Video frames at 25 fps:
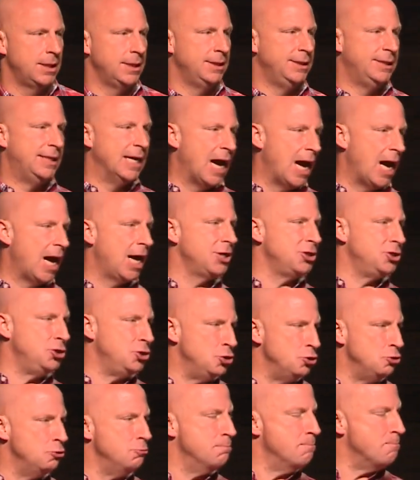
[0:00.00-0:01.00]
God,
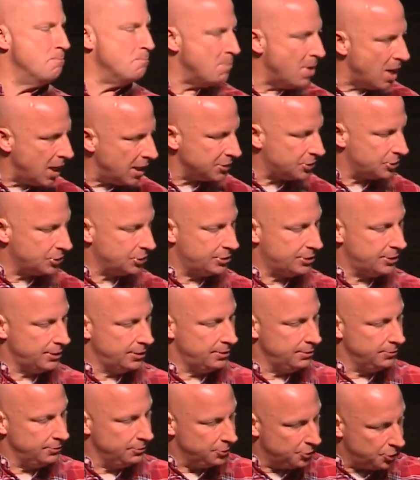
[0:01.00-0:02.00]
you must
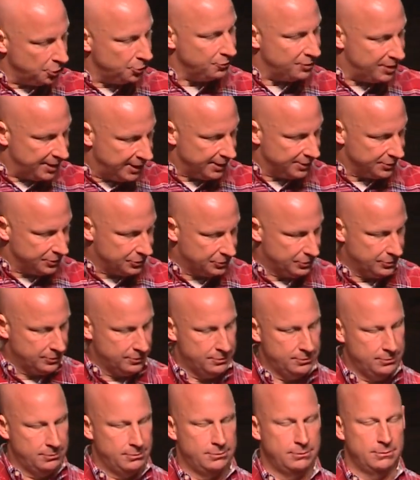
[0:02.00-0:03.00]
do this.
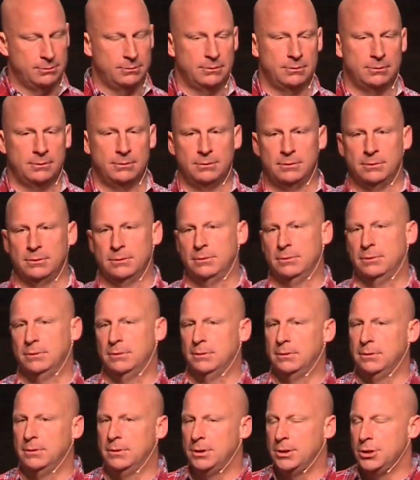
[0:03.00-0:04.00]

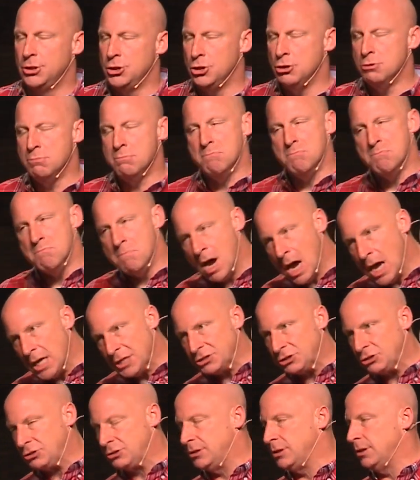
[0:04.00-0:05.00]
You
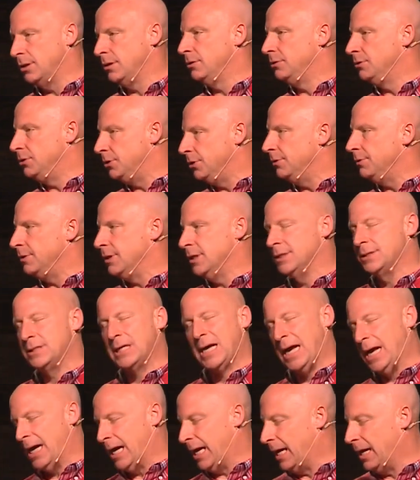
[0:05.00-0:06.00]
must do this.
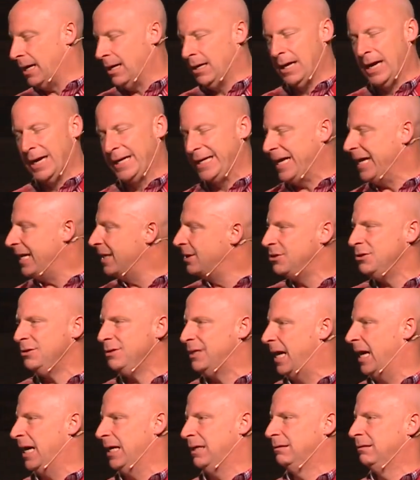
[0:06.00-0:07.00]
I can't do
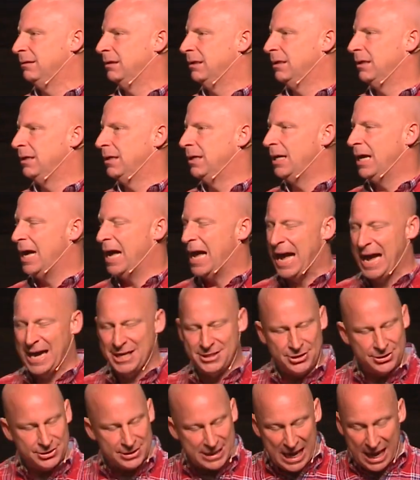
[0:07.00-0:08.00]
that. I
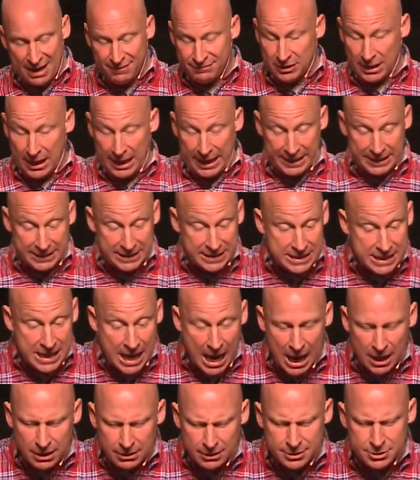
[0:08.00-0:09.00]
just have to
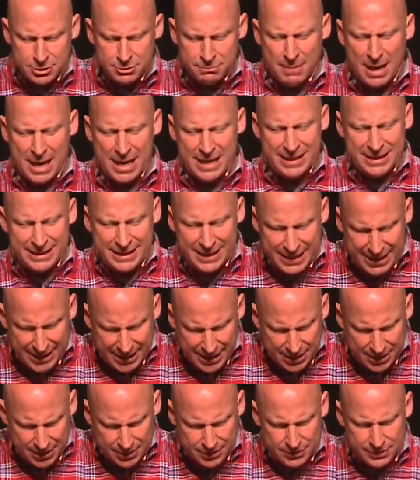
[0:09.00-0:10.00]
acknowledge my
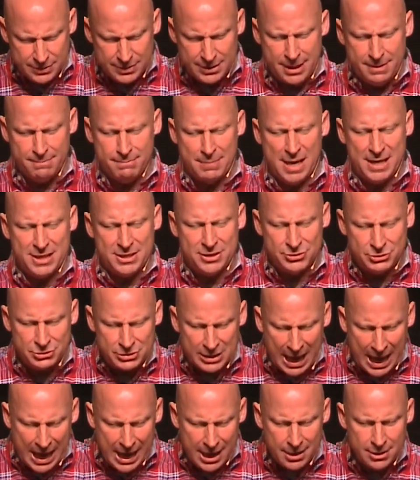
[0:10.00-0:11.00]
needs and my
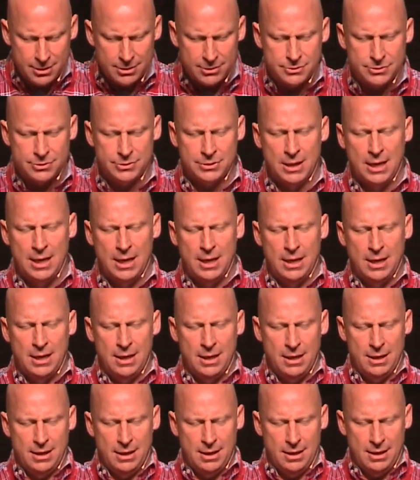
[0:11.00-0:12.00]
desires,
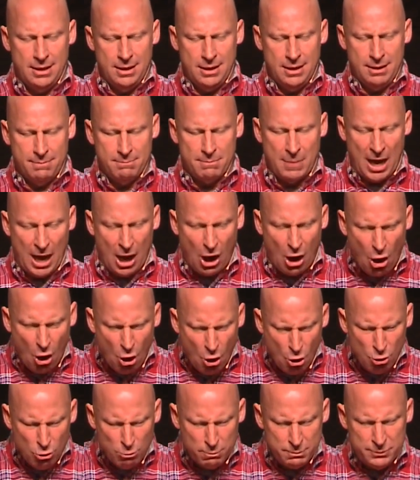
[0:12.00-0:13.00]
my
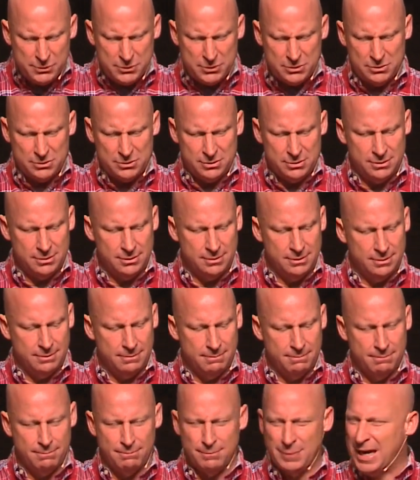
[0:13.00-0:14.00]
hopes,
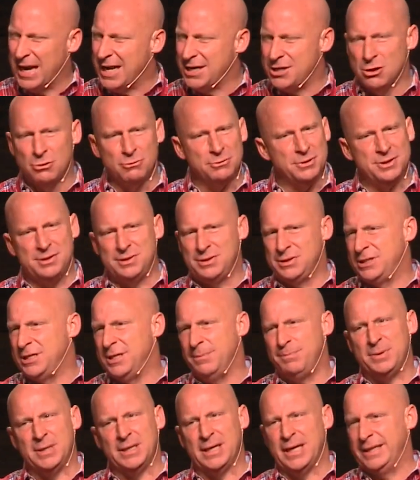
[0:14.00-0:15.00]
but I don't
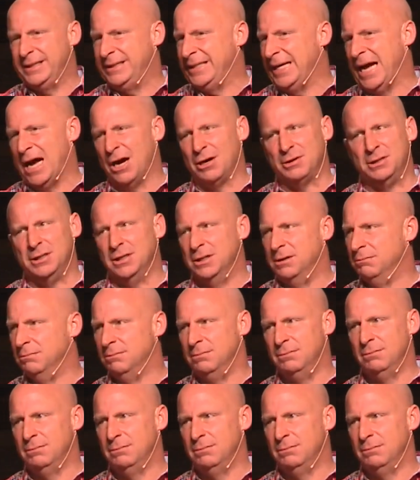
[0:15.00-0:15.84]
stipulate the outcome.